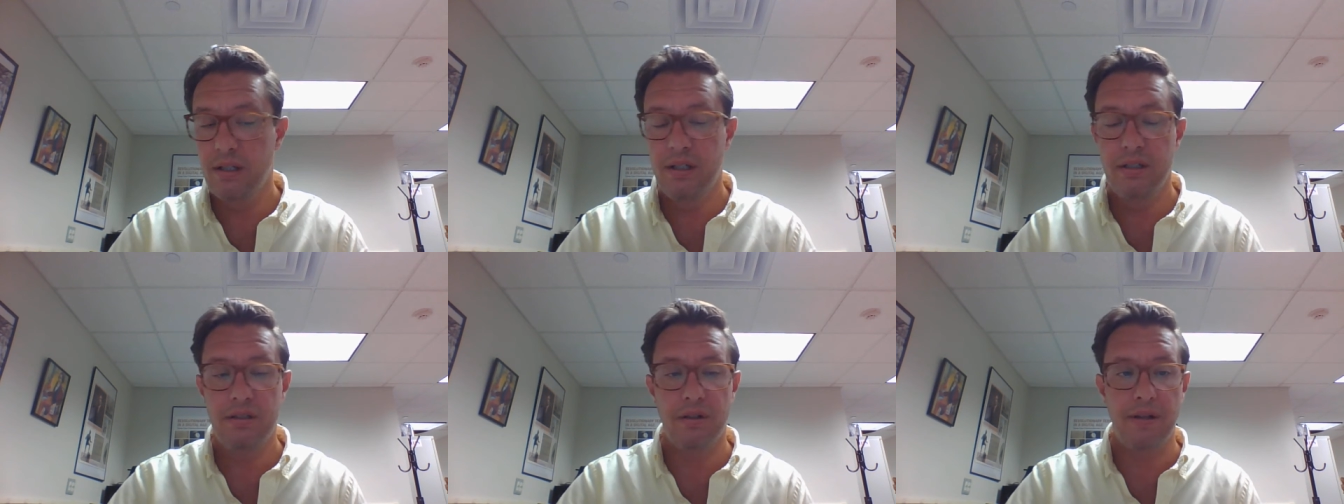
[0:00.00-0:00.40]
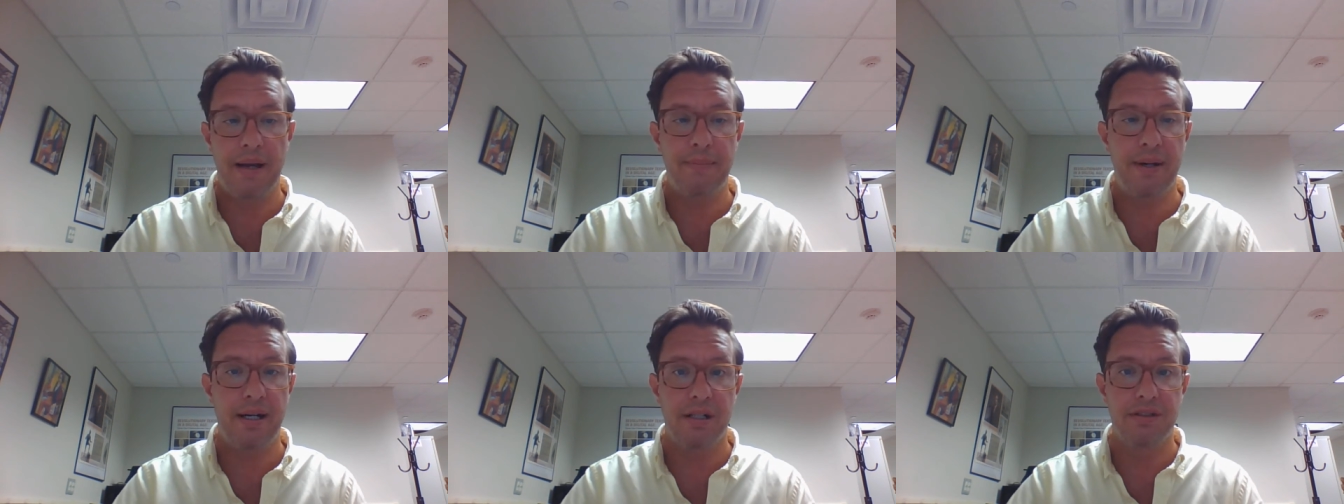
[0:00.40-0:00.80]
So
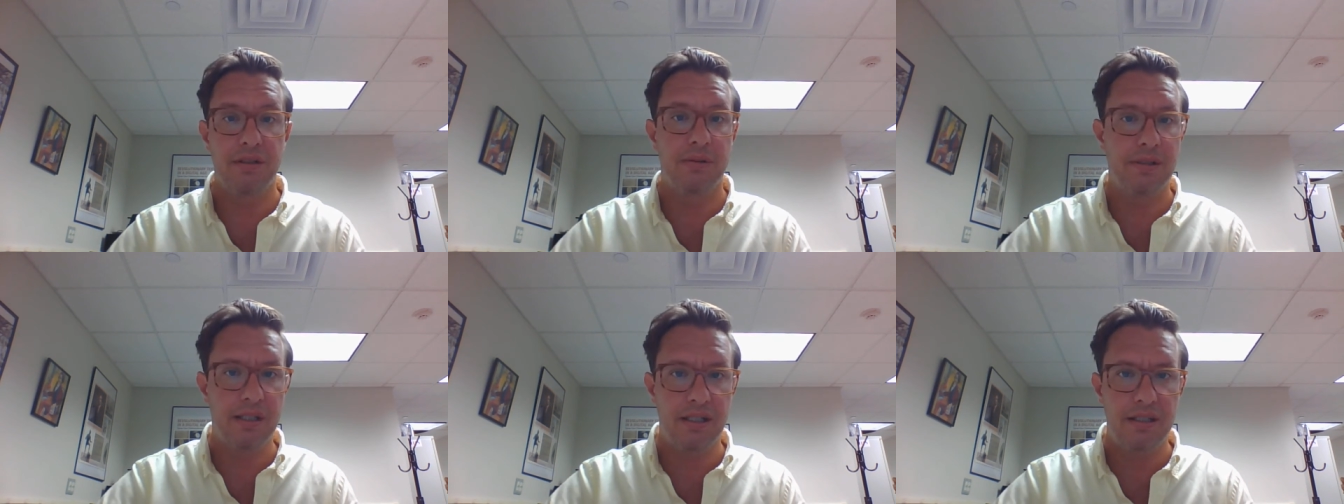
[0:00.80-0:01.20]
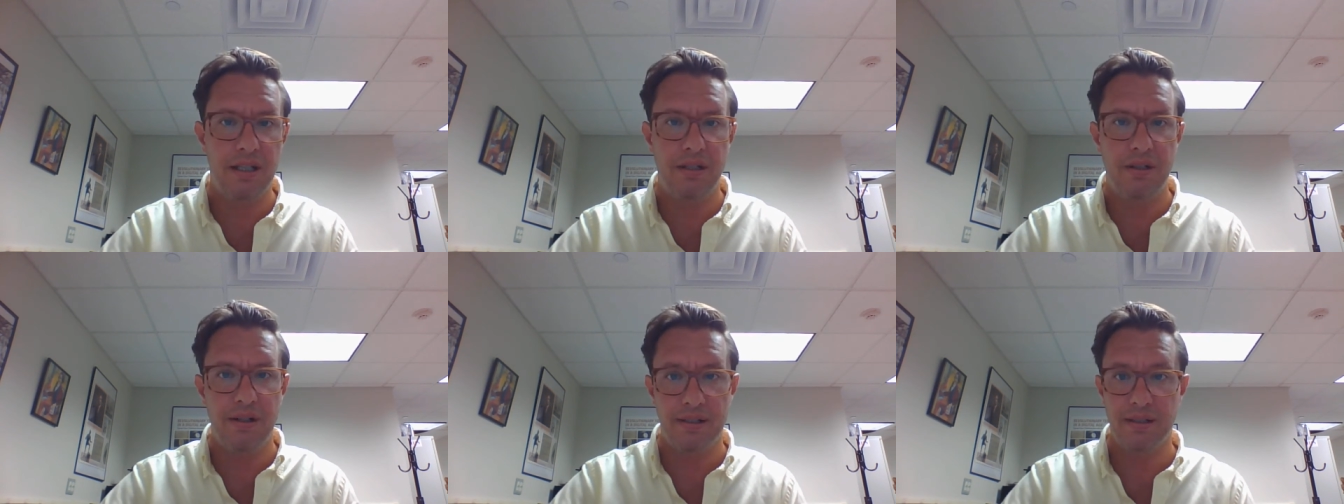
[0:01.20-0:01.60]
that policy was
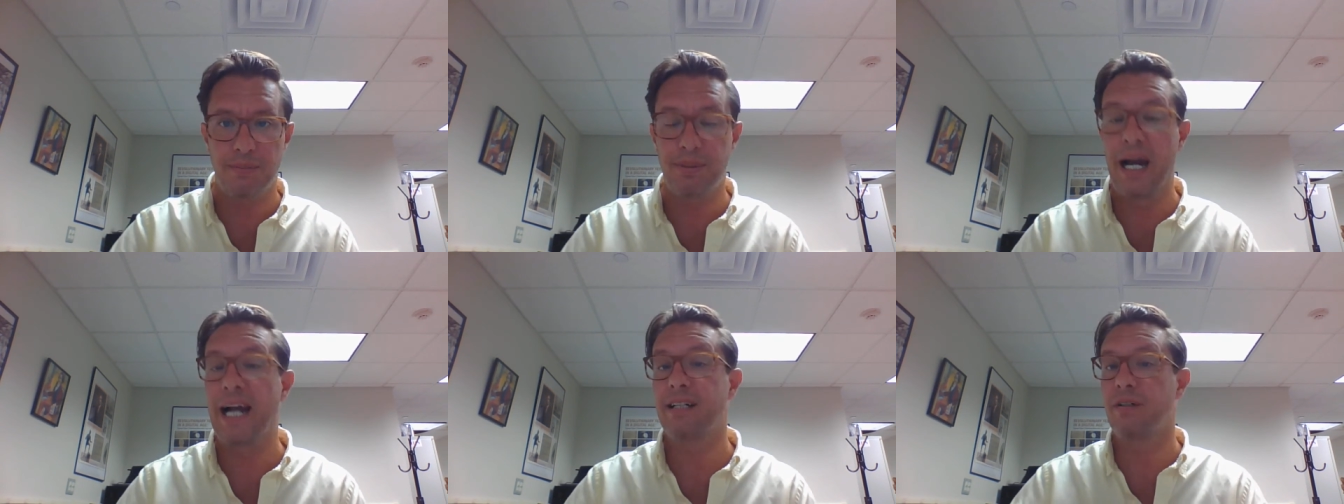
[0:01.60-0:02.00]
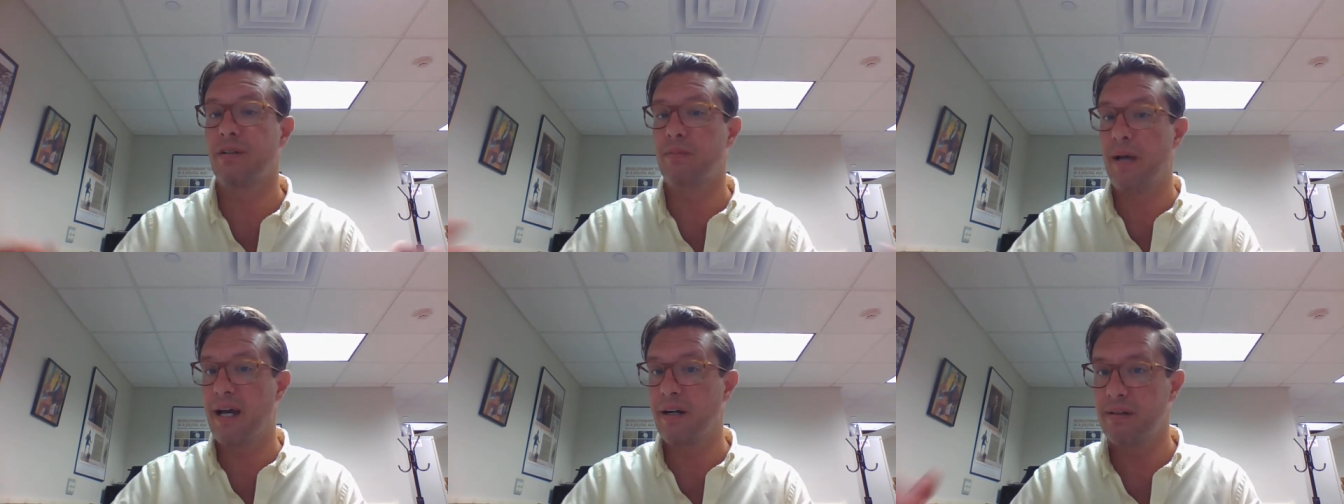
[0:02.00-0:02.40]
continued as a
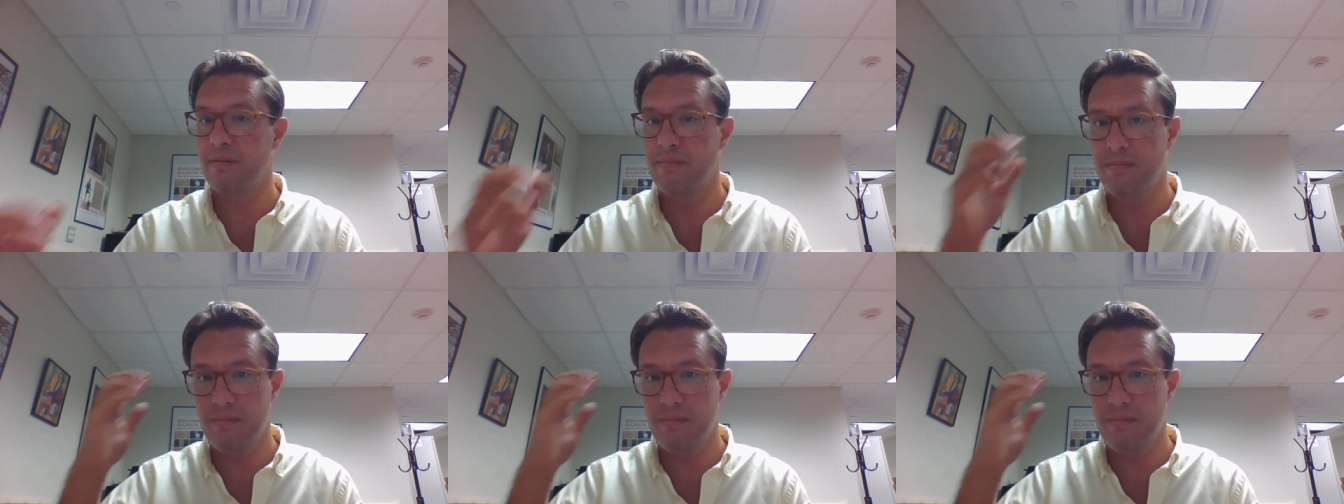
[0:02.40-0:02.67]
practical matter,